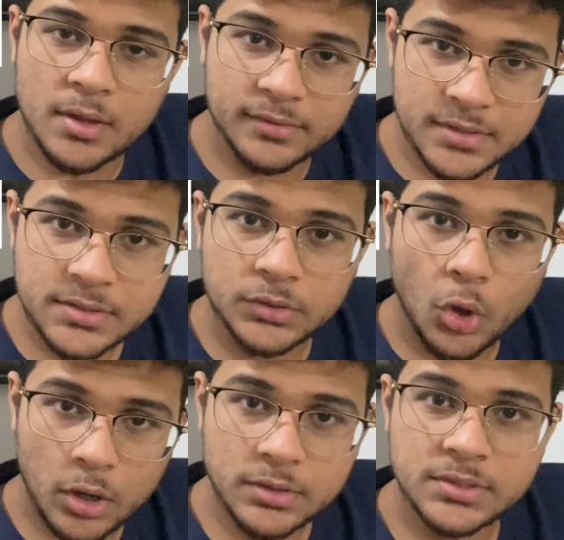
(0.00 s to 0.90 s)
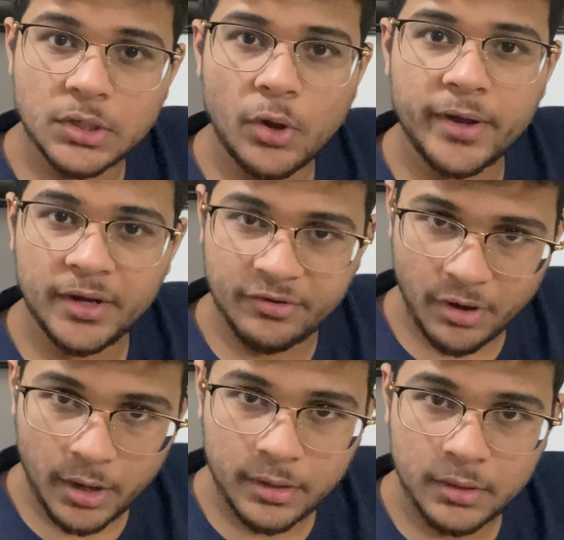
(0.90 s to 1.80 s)
This non-steroidal
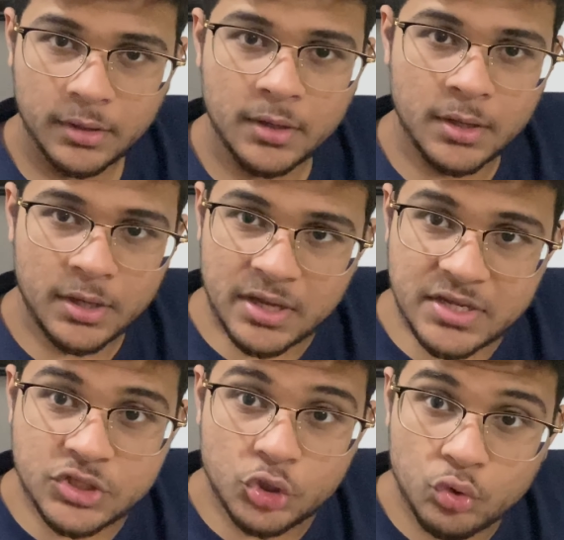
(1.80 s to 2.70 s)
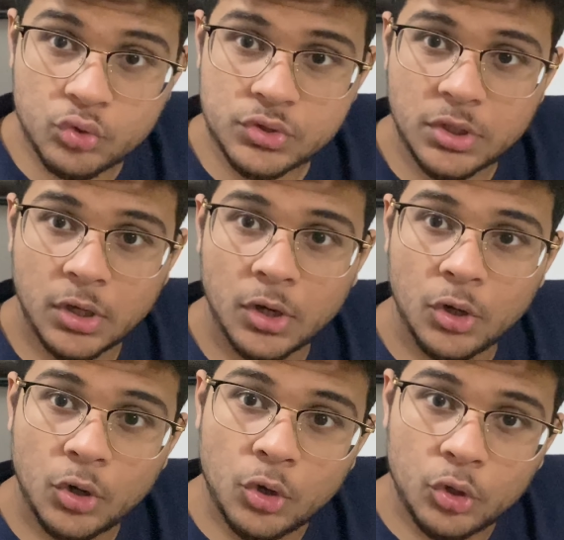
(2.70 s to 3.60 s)
drug is used
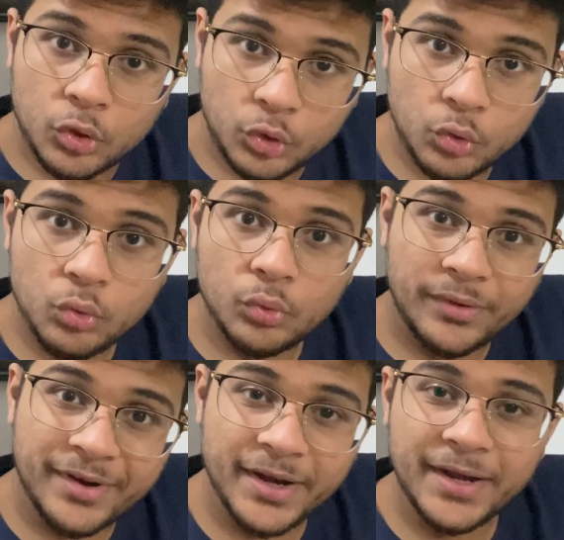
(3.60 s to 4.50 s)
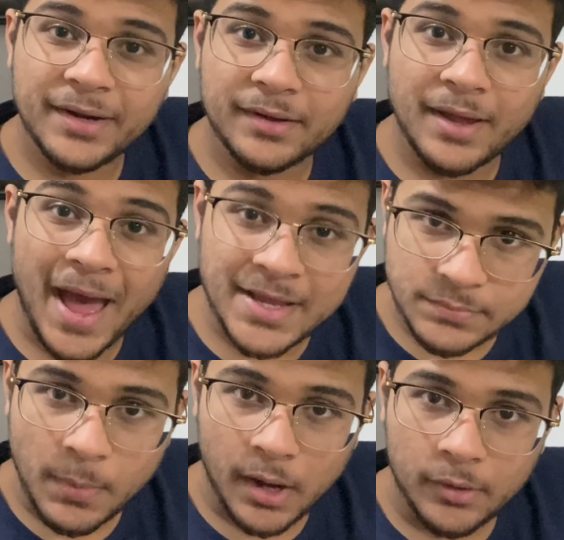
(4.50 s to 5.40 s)
to treat
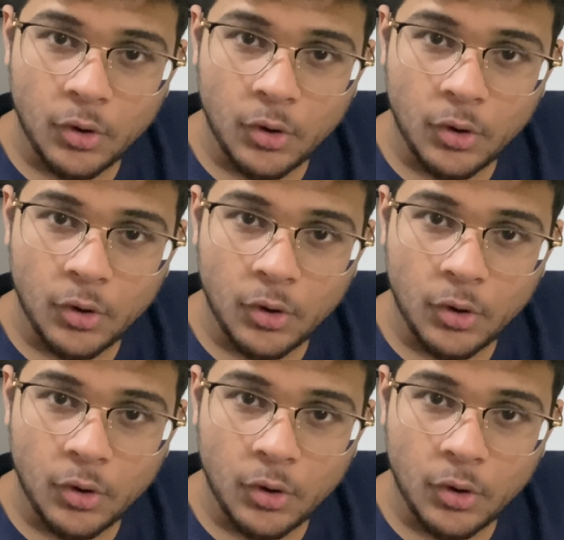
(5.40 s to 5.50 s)
asthma